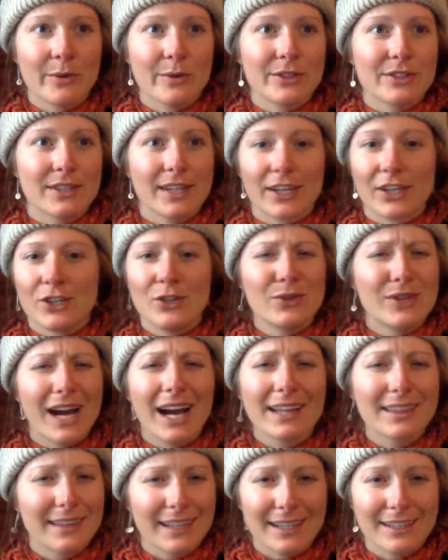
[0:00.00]
It was like, you
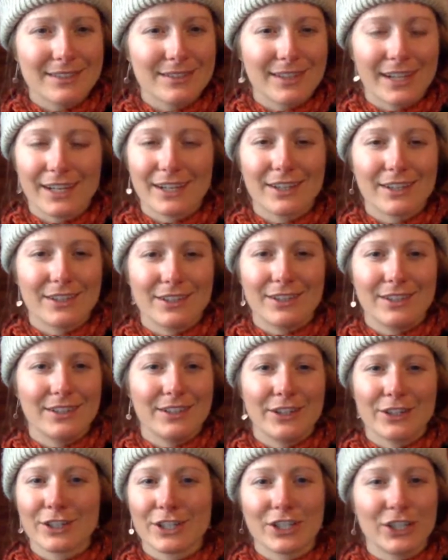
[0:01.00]
got this, like,
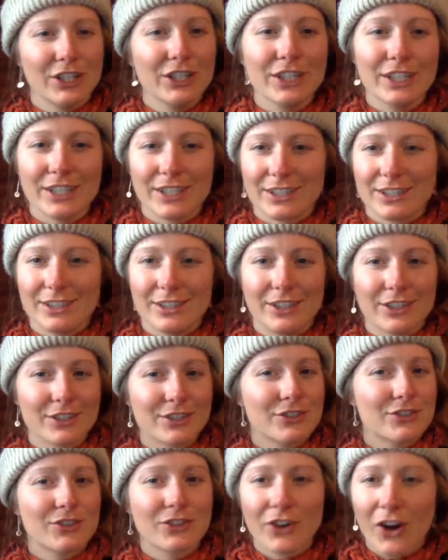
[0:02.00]
you're good,
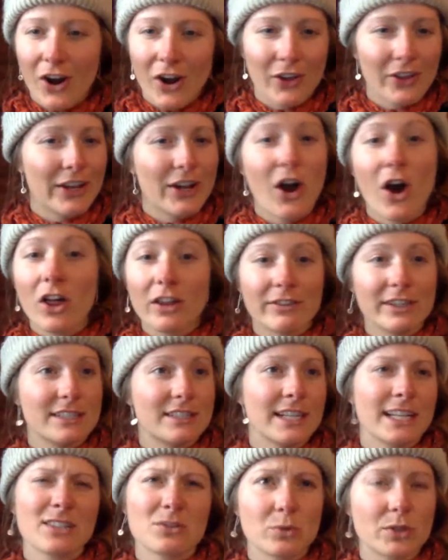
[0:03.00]
you're strong, like all of
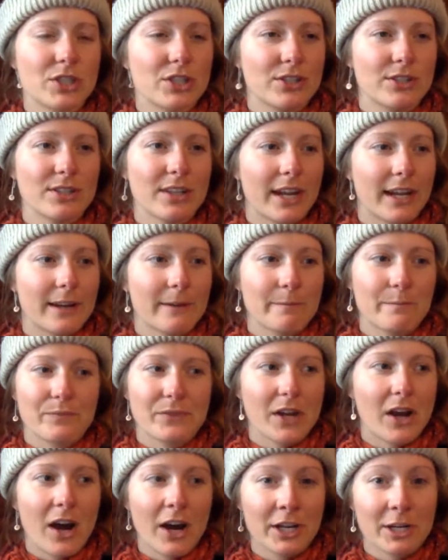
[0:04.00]
these things, which is like
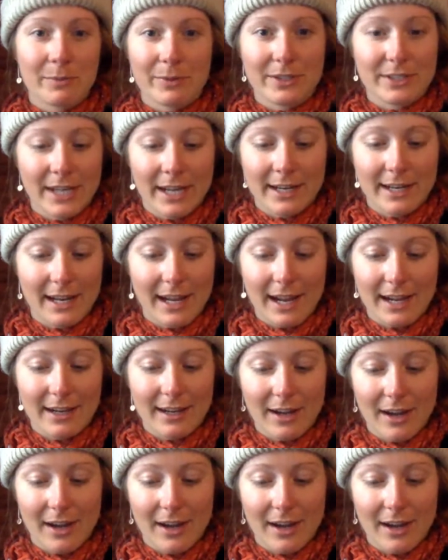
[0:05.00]
100%